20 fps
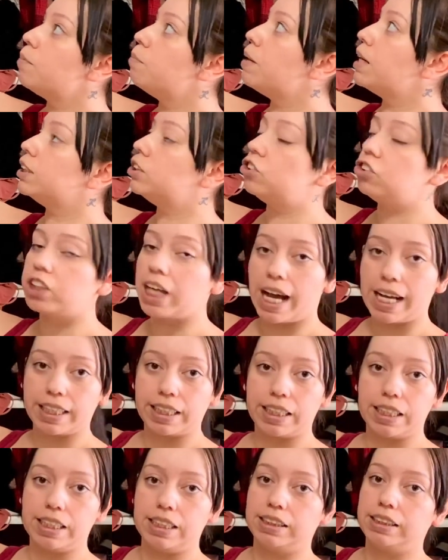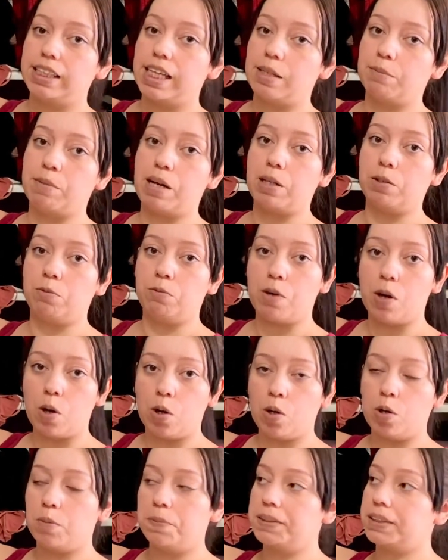my jackets and my
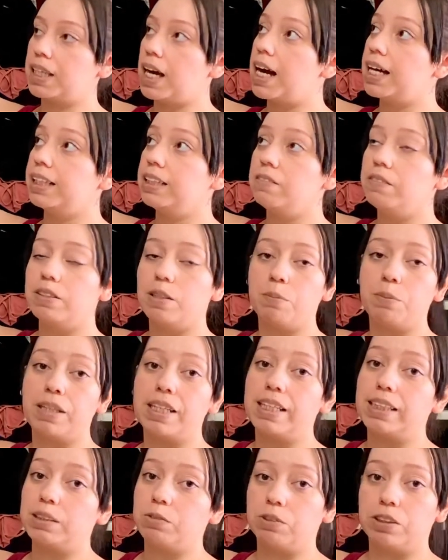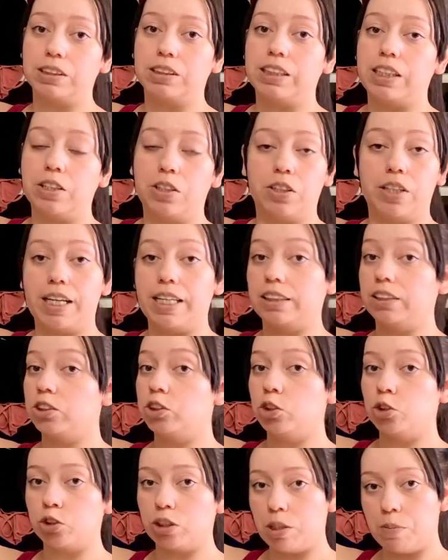robes. I live in a place where it's either
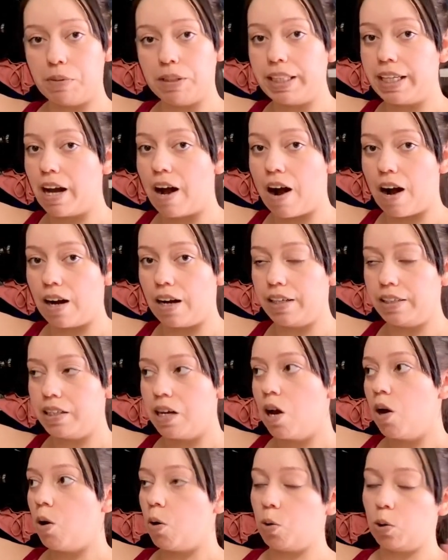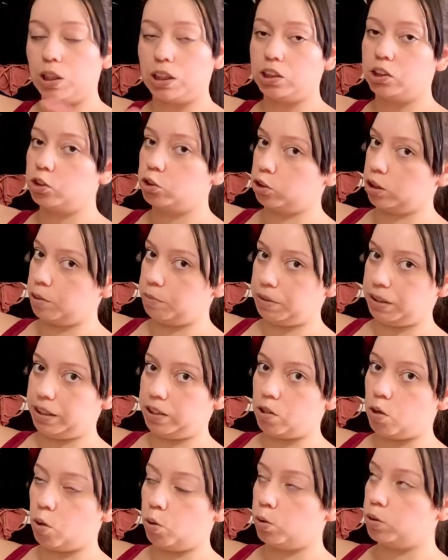extremely hot or extremely
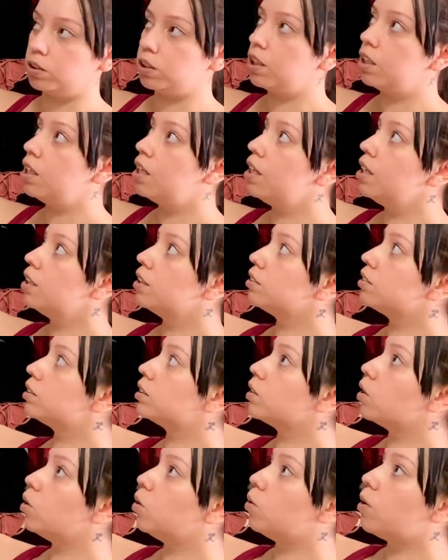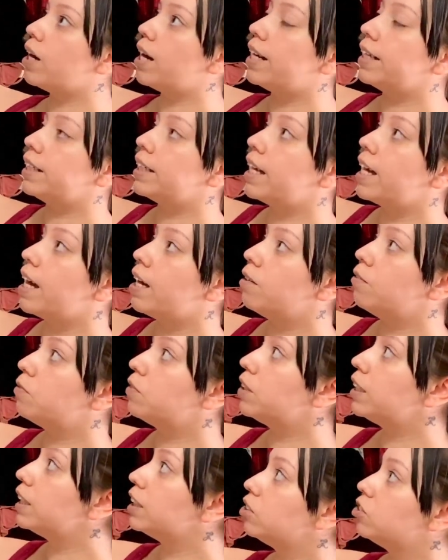cold. So I have
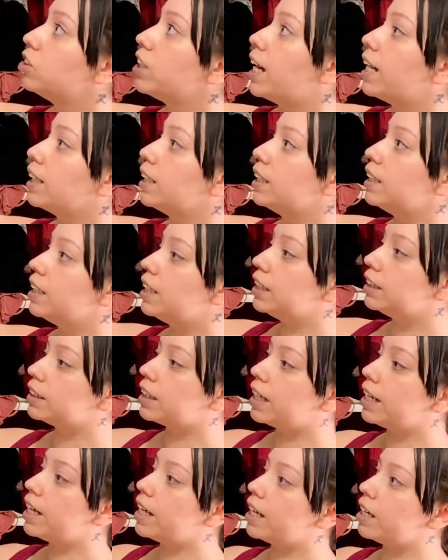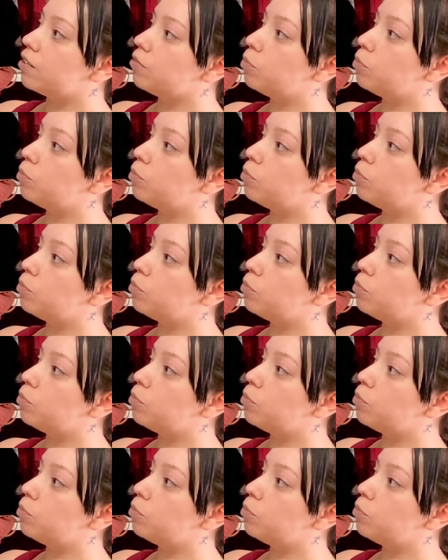thick jackets, I have